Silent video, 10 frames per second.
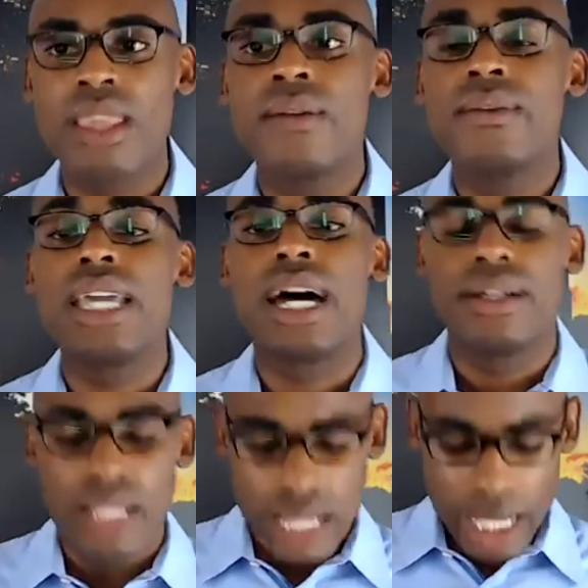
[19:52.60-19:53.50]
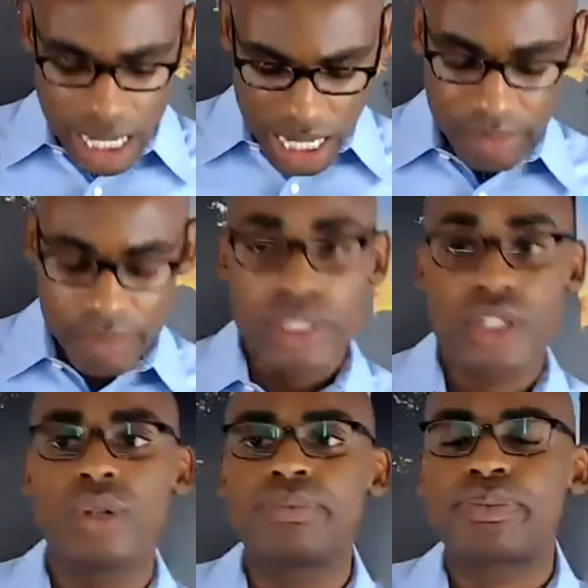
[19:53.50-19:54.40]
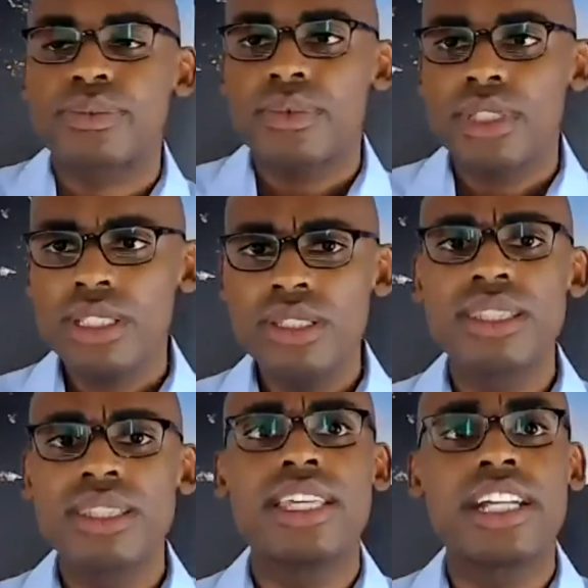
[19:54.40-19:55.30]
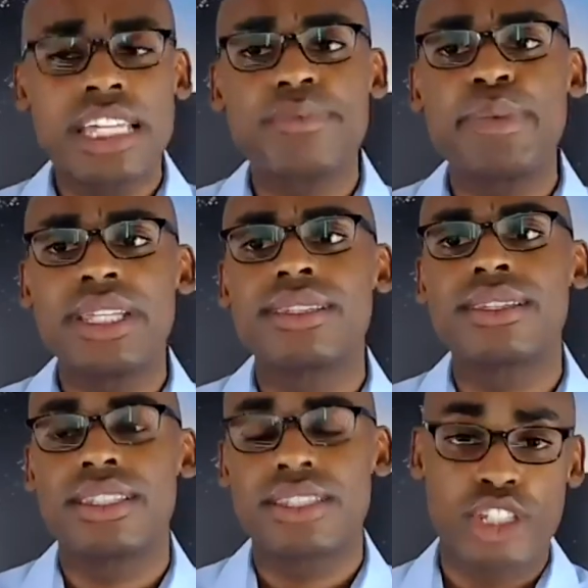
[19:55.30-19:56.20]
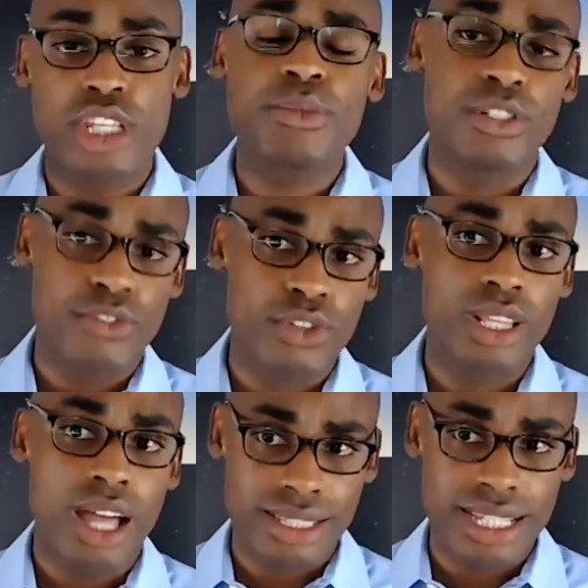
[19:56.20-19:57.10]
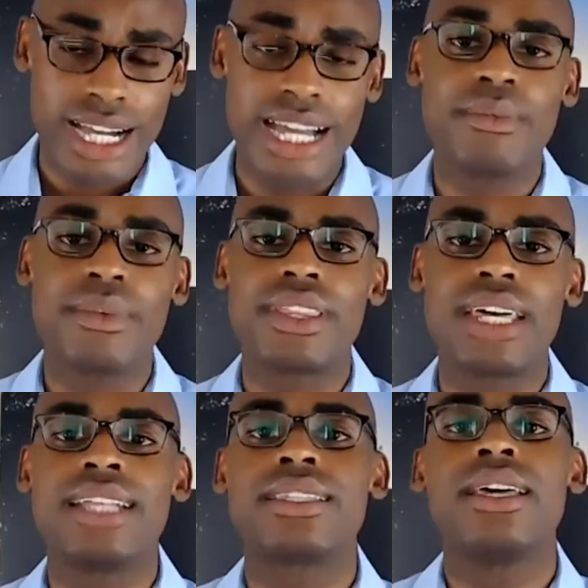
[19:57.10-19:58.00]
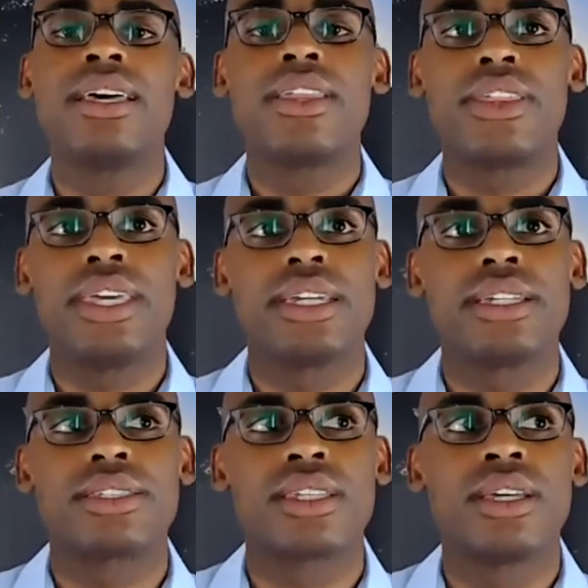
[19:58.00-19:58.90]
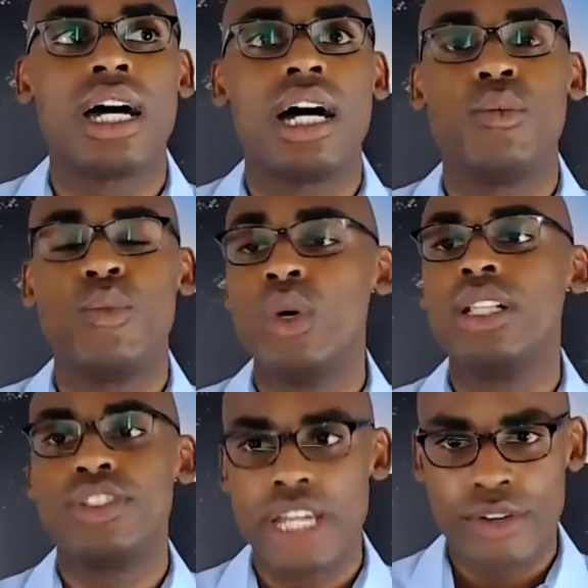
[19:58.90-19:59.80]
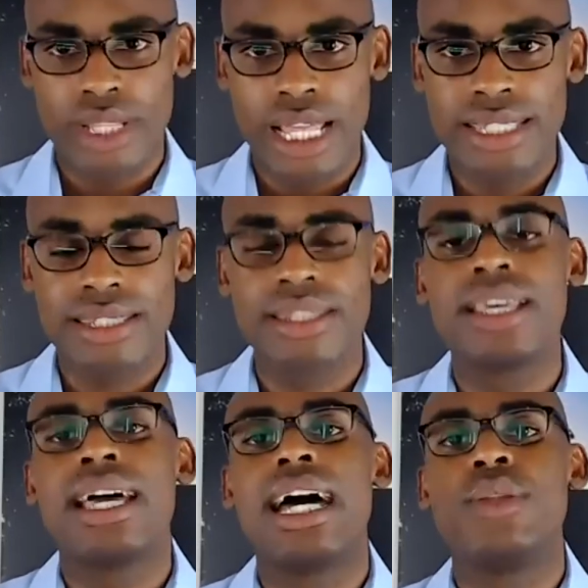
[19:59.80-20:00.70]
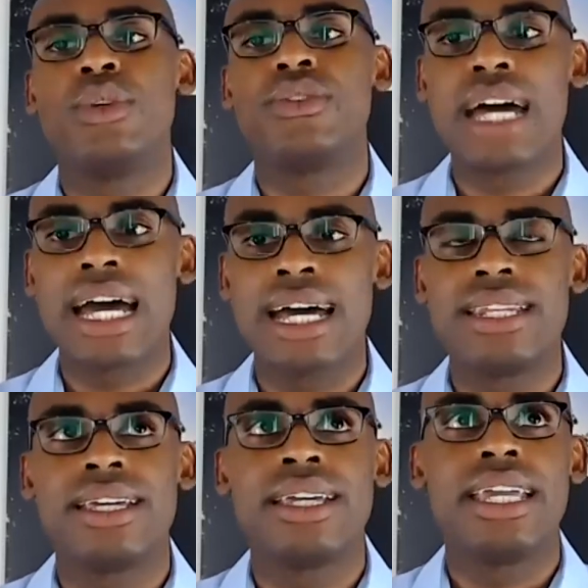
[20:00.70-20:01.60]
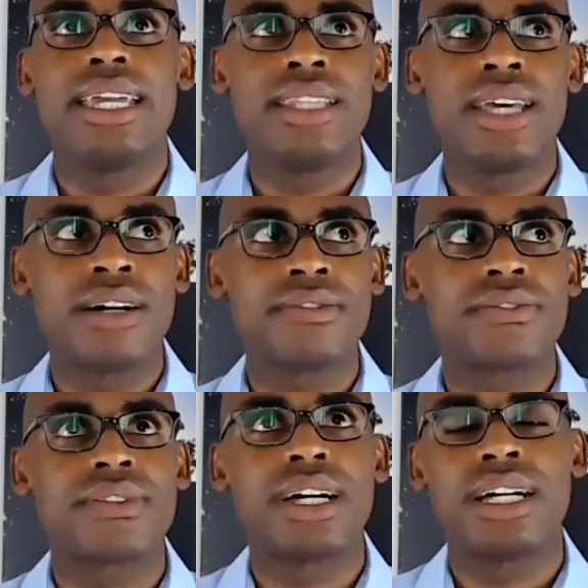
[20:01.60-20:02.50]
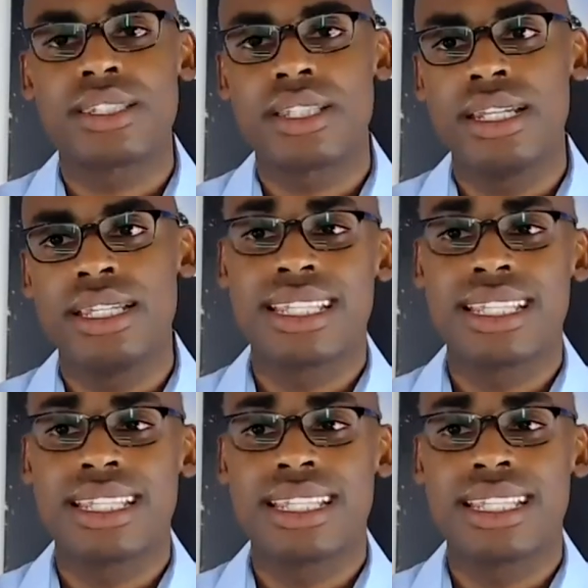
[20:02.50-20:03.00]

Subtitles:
Yeah, so there has been this assumption for a long time that things will generalize. And we've had enough studies, at